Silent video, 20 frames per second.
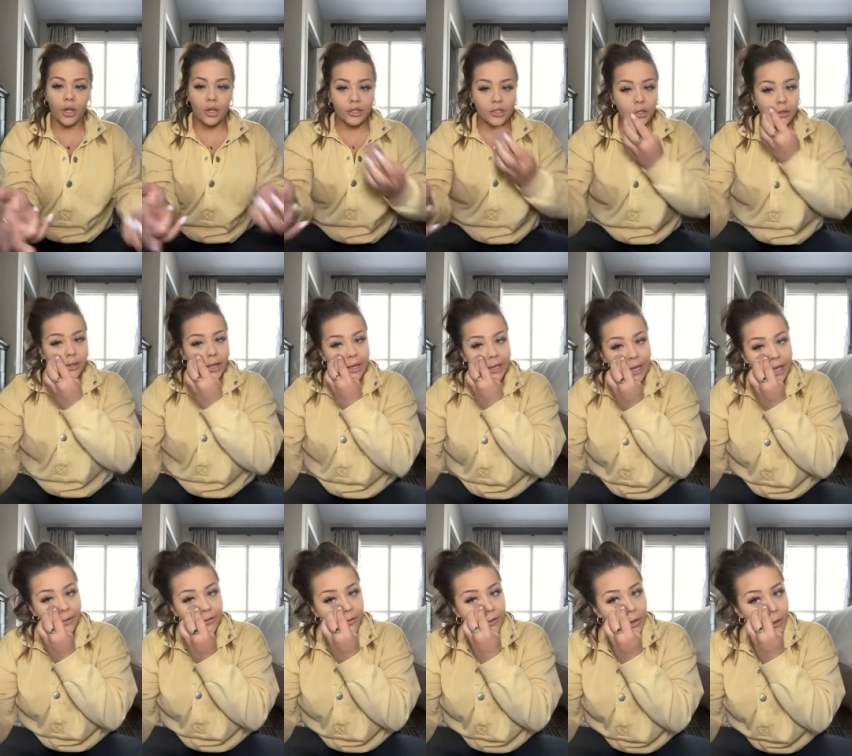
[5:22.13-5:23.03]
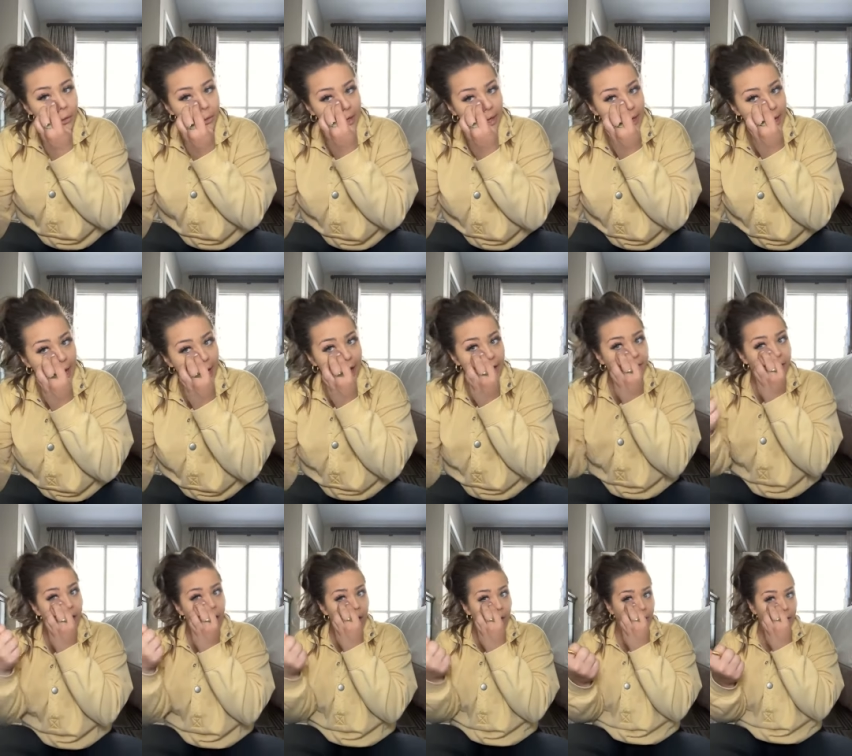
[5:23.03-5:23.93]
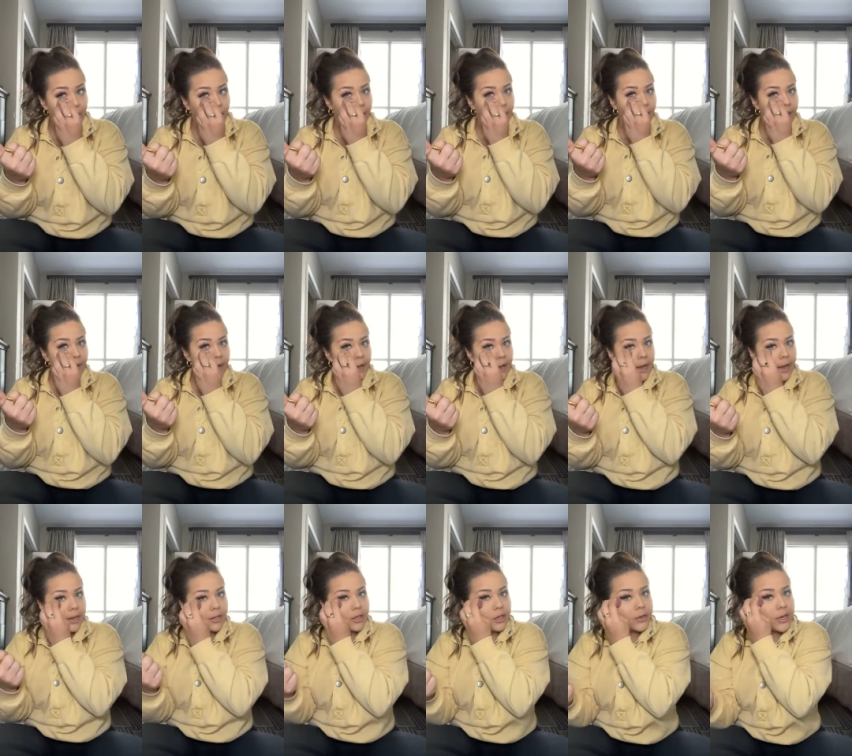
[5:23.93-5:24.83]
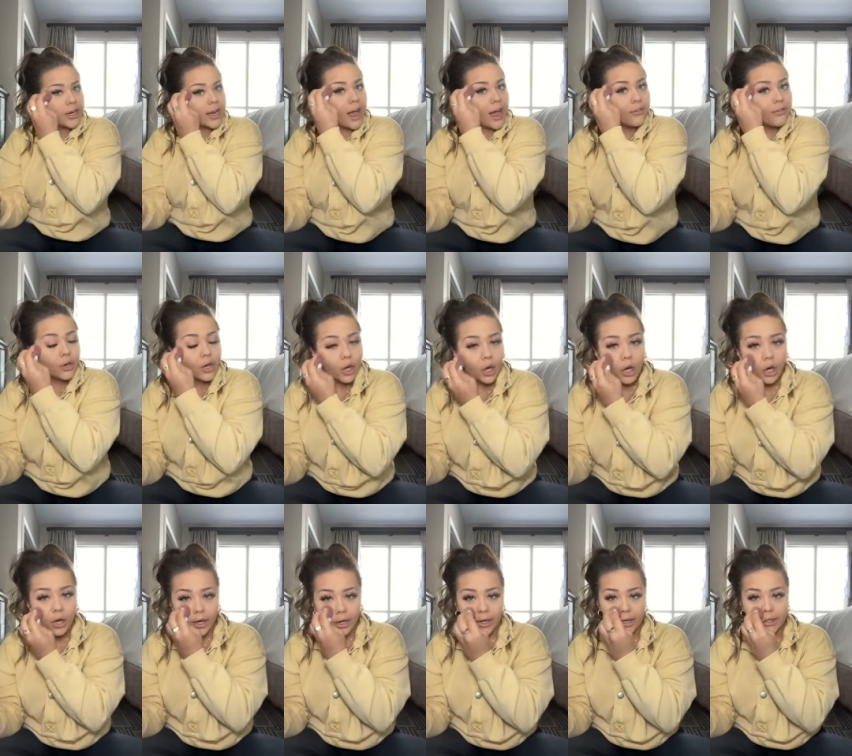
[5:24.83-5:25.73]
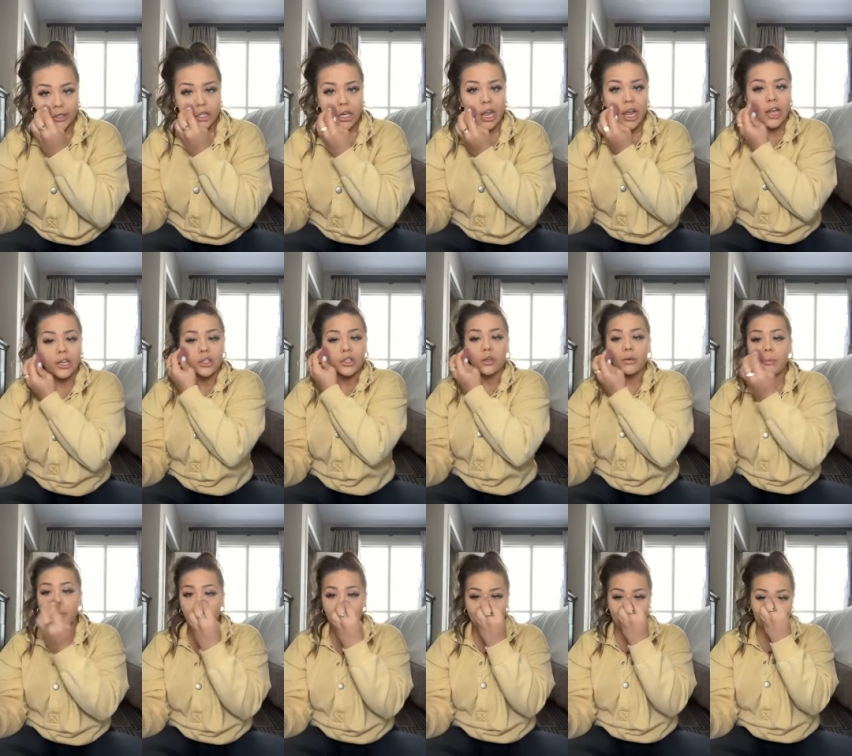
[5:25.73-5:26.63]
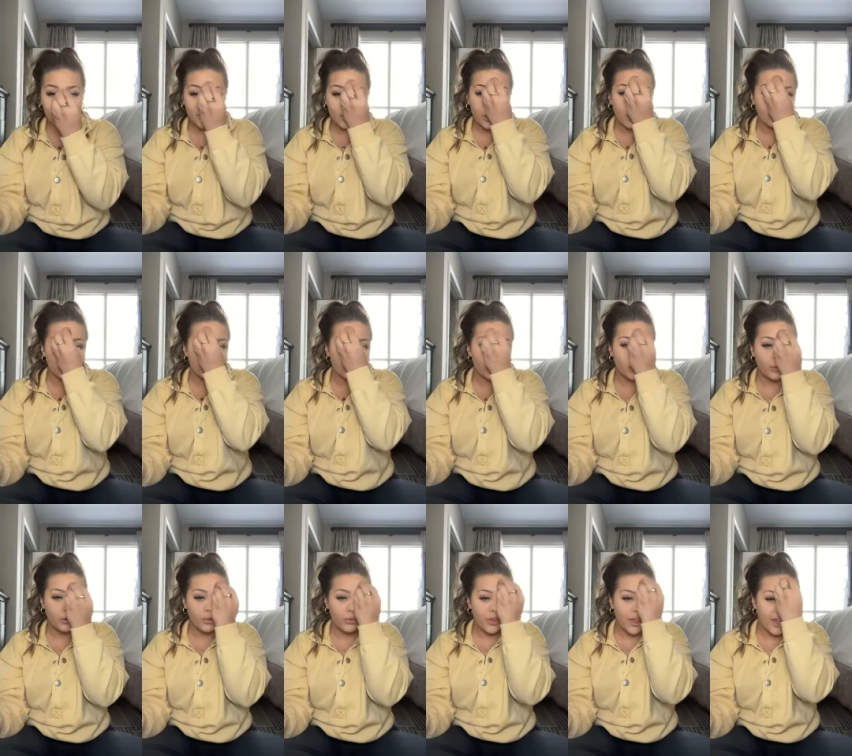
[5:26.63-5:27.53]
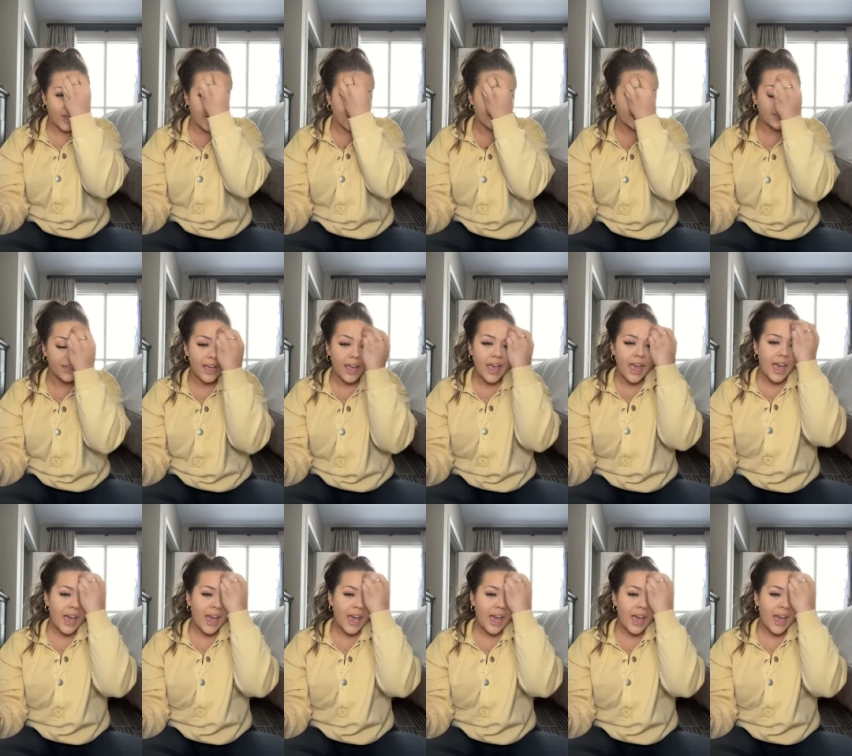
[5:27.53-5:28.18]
So like if you can have hunger and you can have courage and you mix those two things